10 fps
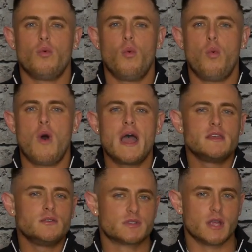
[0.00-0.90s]
why
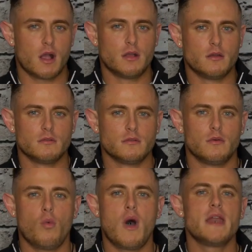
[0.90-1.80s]
do you suck?
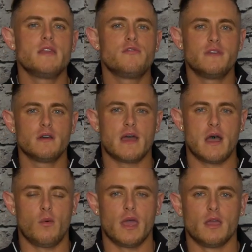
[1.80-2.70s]
Why do you feel
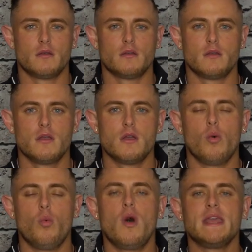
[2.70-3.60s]
that way?
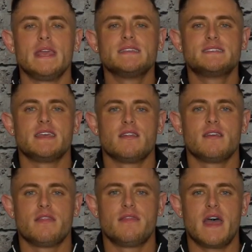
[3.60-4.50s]
What is it
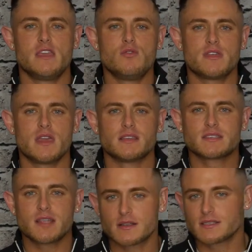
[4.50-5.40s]
that you think
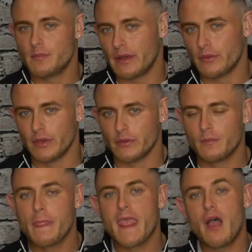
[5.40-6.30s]
sucks about you?
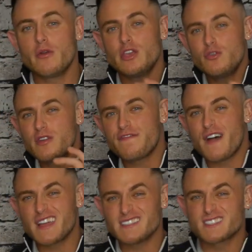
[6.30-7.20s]
How do you
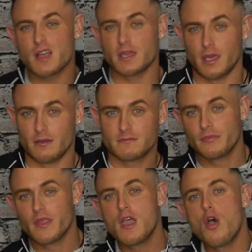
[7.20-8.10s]
define sucking?
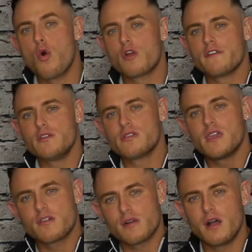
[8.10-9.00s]
Or if you
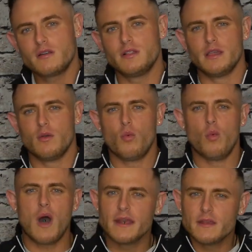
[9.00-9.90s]
think you're ugly,
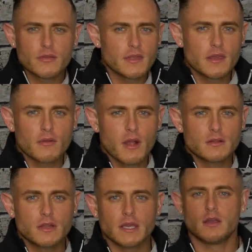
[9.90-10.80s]
why do you think you're
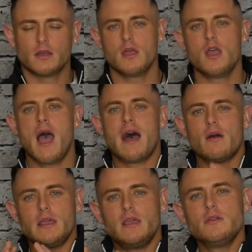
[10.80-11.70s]
ugly?
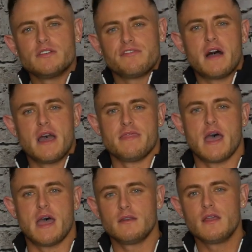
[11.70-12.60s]
How do you define
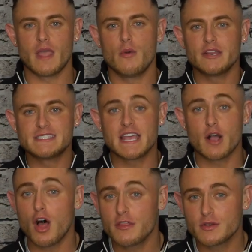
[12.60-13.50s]
that? I want you to take
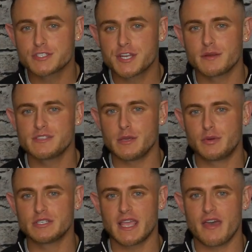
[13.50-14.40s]
all those terms that you
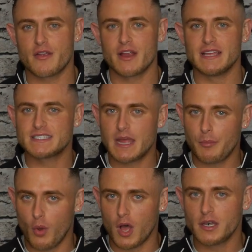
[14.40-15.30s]
put together in
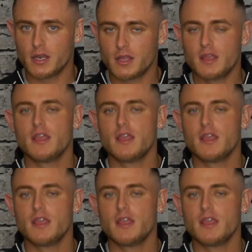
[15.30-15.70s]
step one,